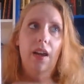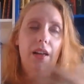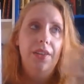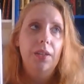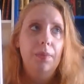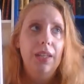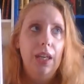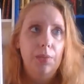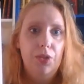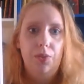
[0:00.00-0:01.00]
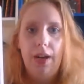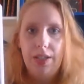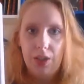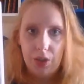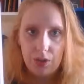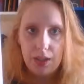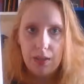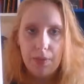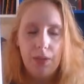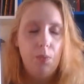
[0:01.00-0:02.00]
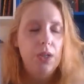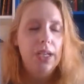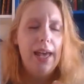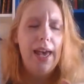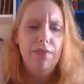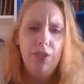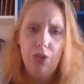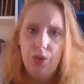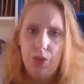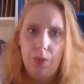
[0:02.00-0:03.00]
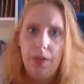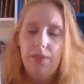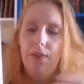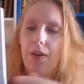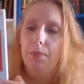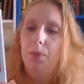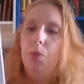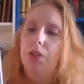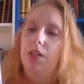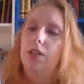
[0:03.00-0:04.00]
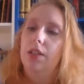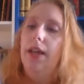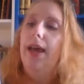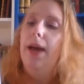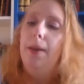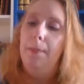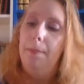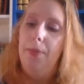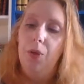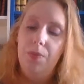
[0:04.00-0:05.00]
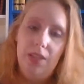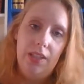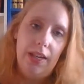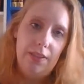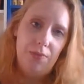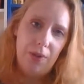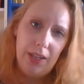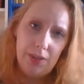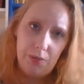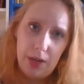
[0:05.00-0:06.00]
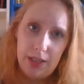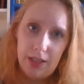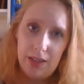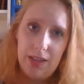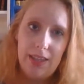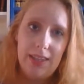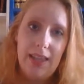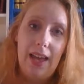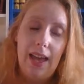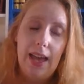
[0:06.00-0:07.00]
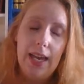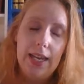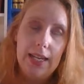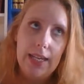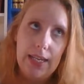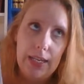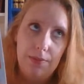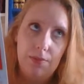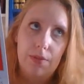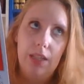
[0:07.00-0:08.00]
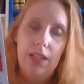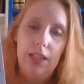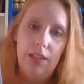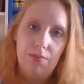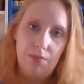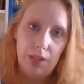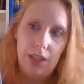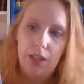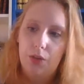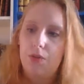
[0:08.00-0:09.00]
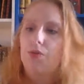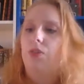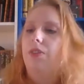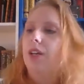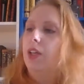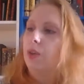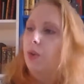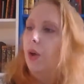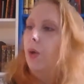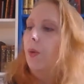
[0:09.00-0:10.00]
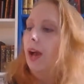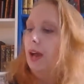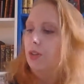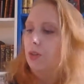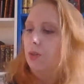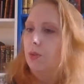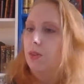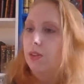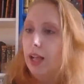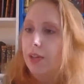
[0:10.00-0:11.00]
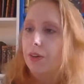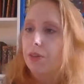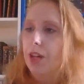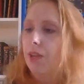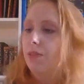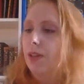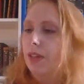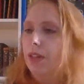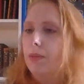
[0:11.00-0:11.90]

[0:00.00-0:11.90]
I think being able to write a good email, whatever you do, is very important. But obviously as a freelance writer, it's it's really, really crucial that you know how to sell yourself in an